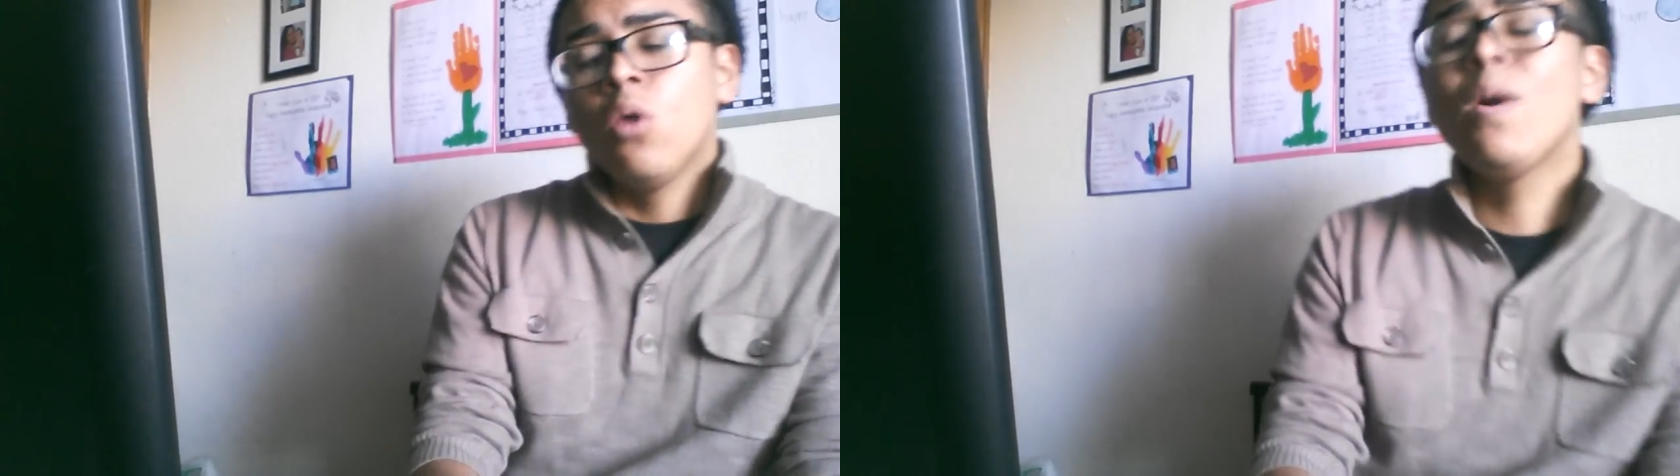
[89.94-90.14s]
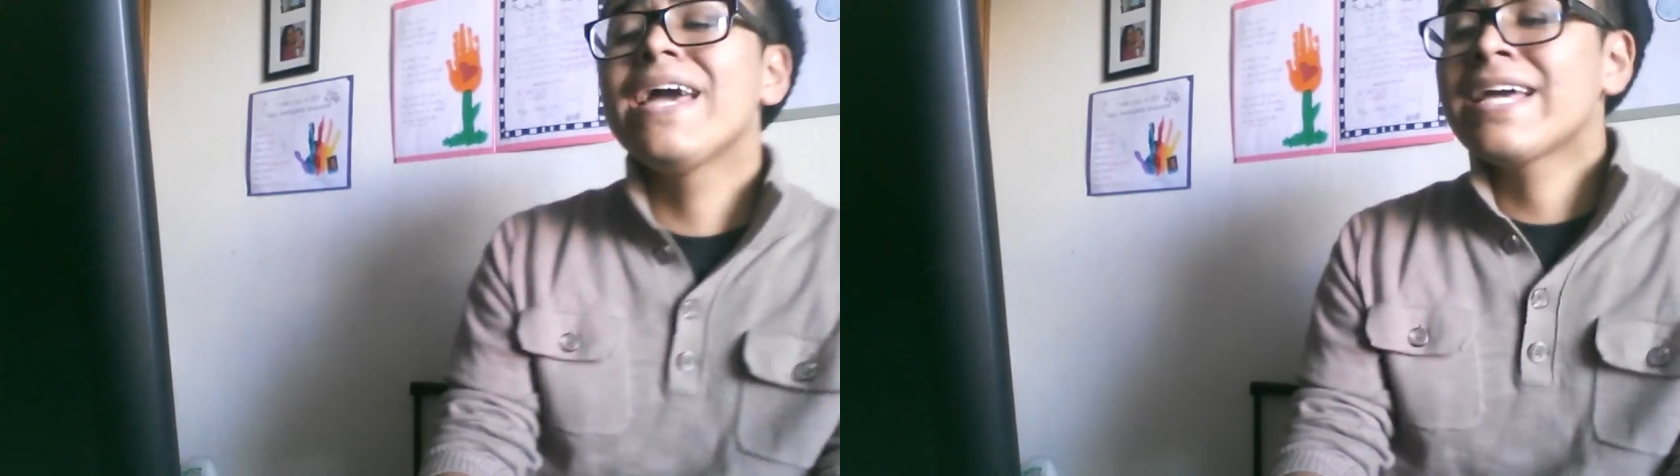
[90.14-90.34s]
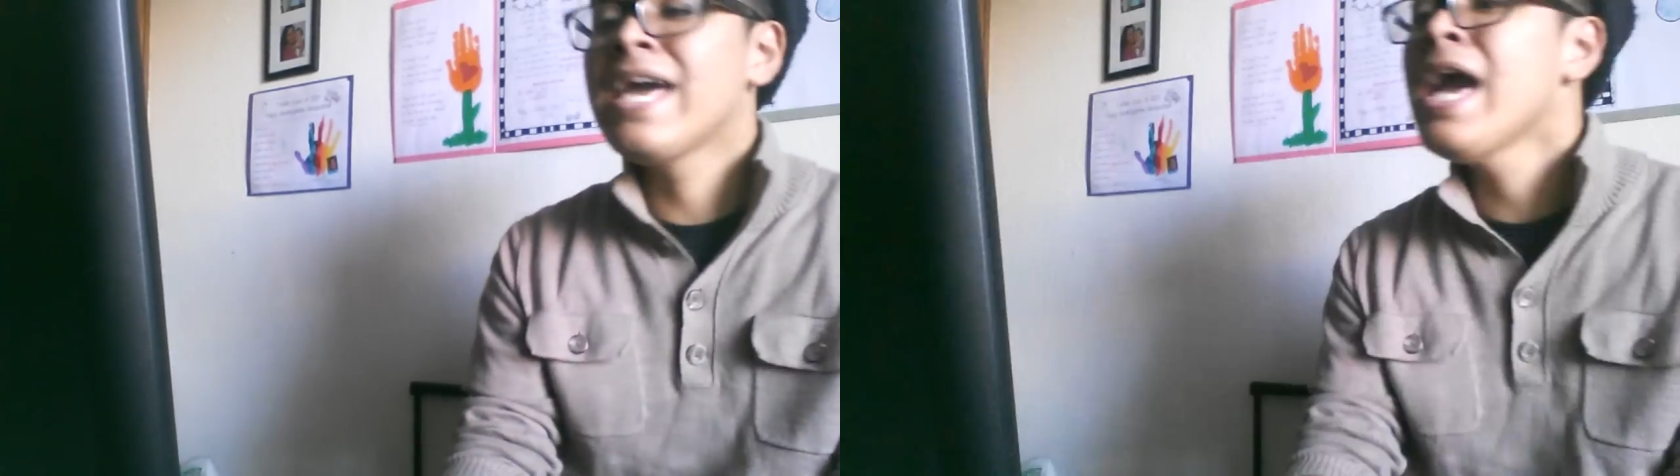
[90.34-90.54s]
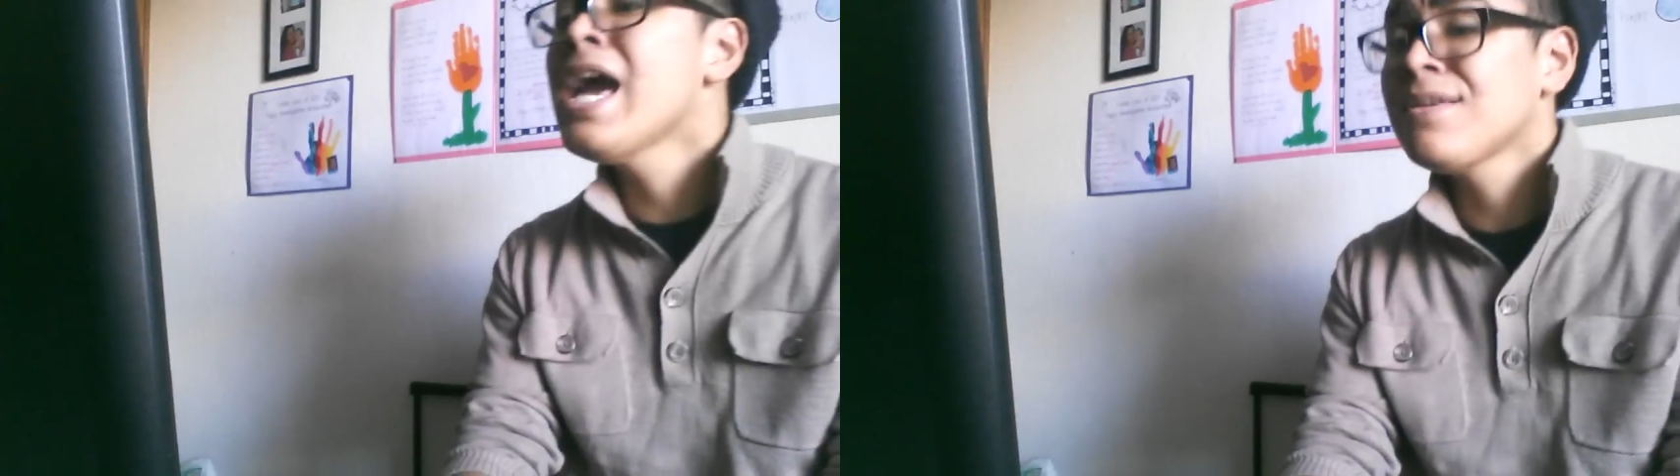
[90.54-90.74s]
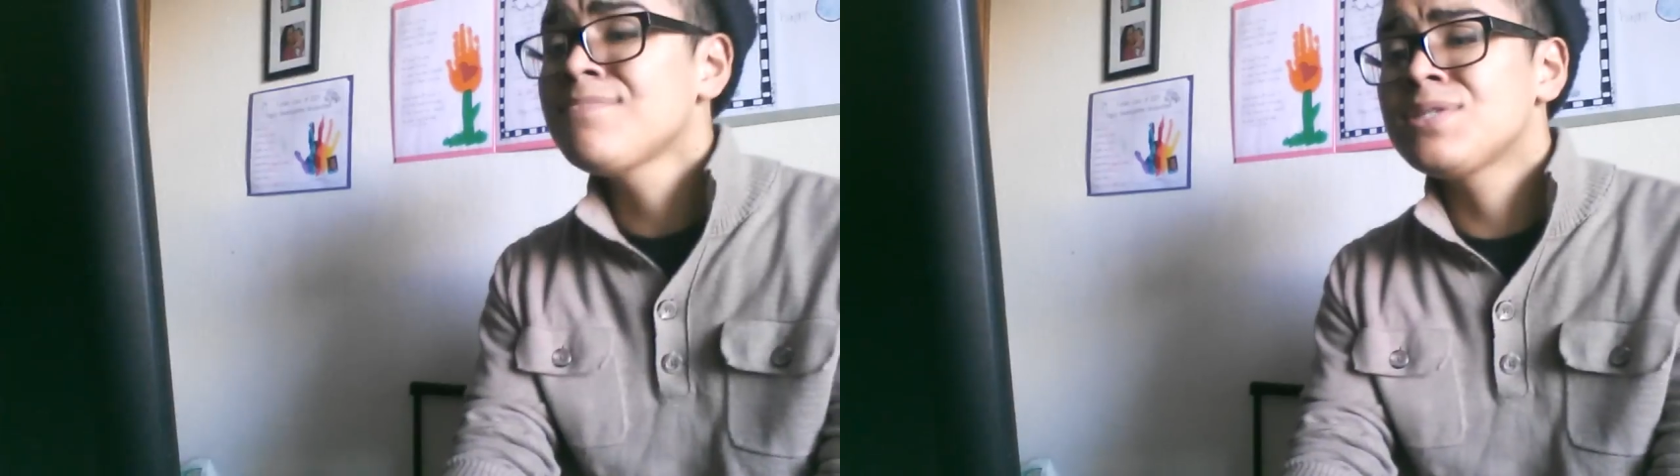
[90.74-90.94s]
We
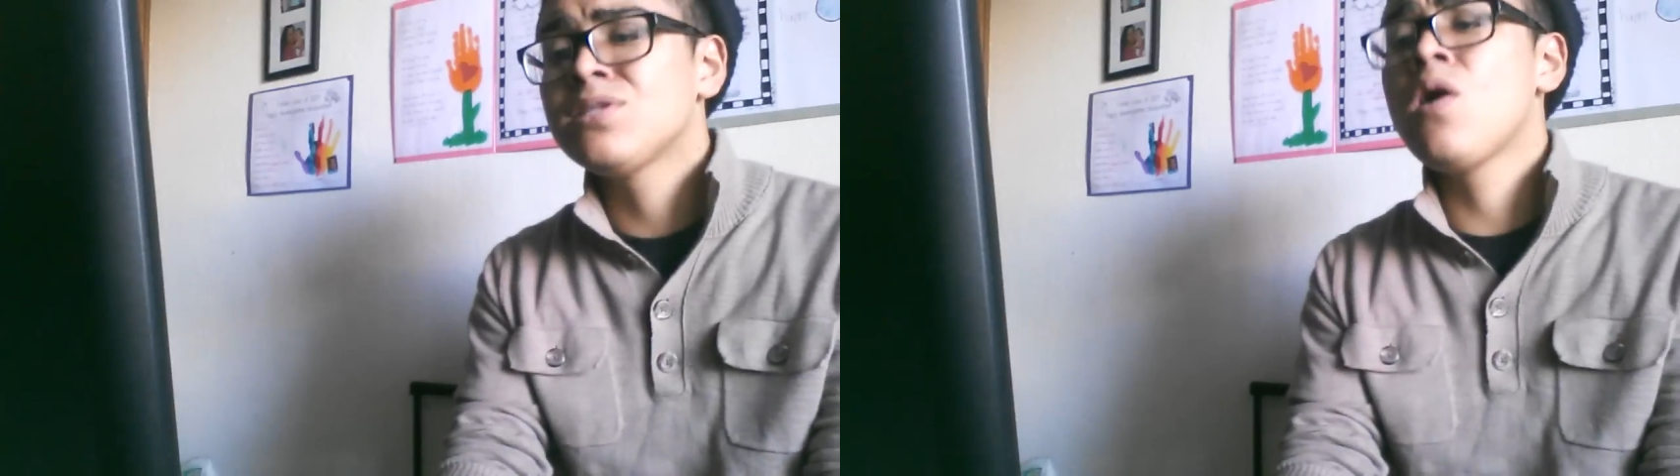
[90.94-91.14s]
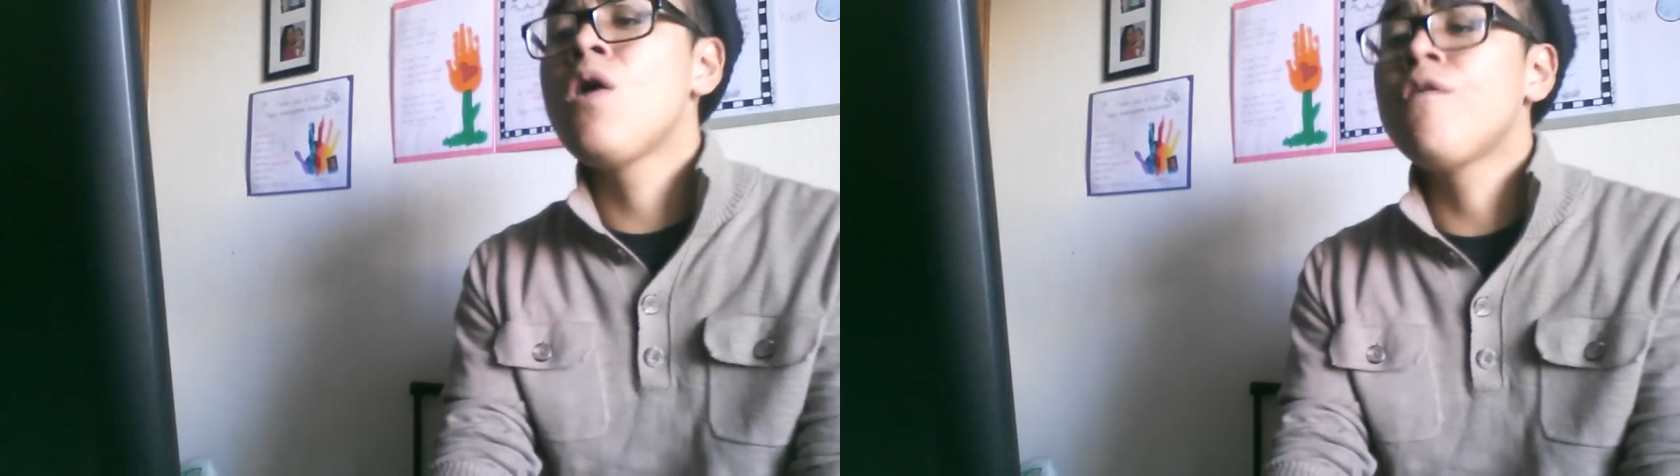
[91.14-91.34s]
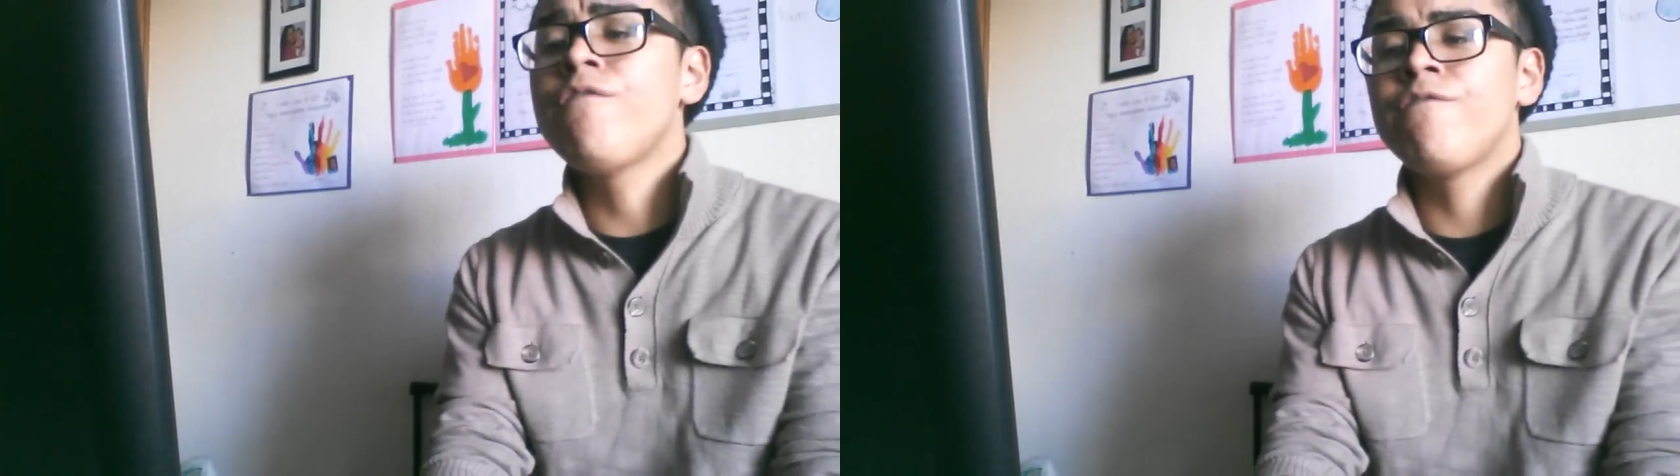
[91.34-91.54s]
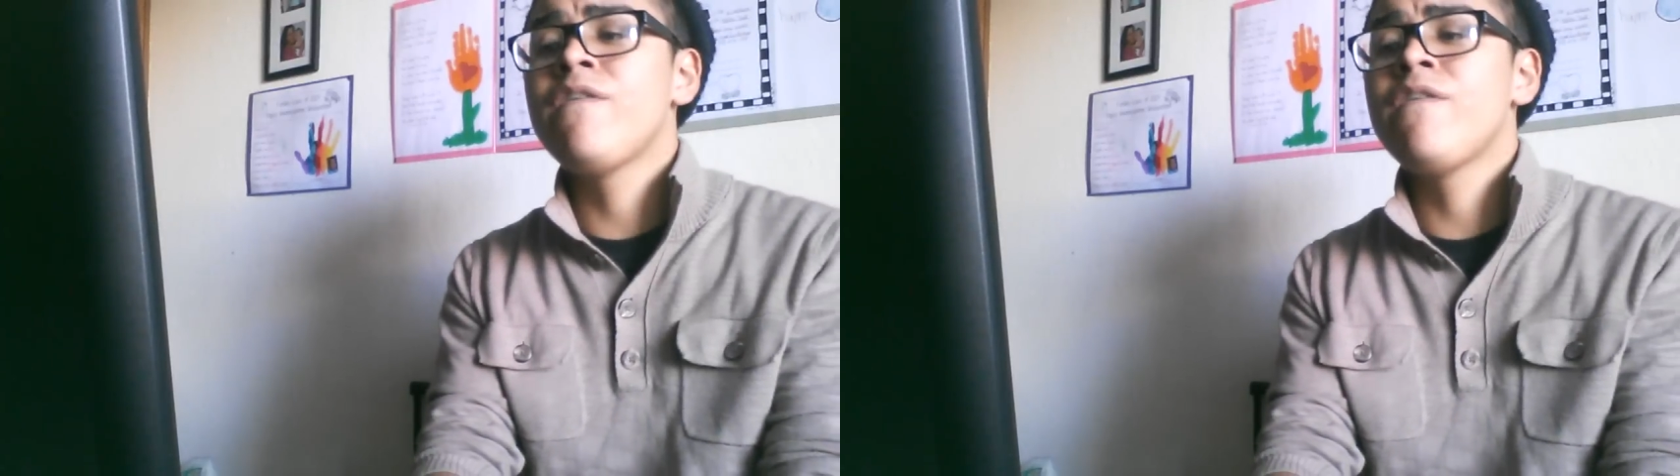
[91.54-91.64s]
came so